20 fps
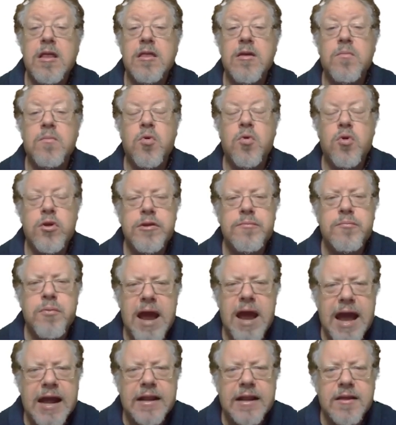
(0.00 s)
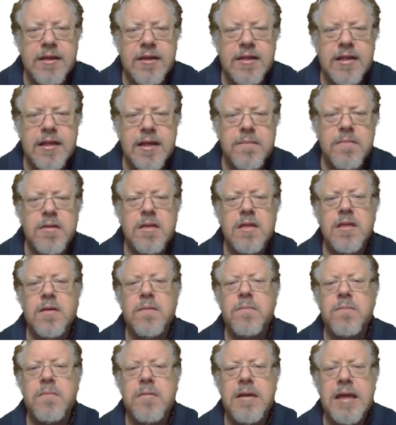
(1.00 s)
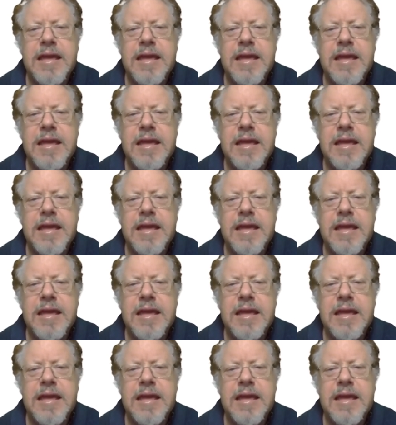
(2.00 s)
The more you practice them, the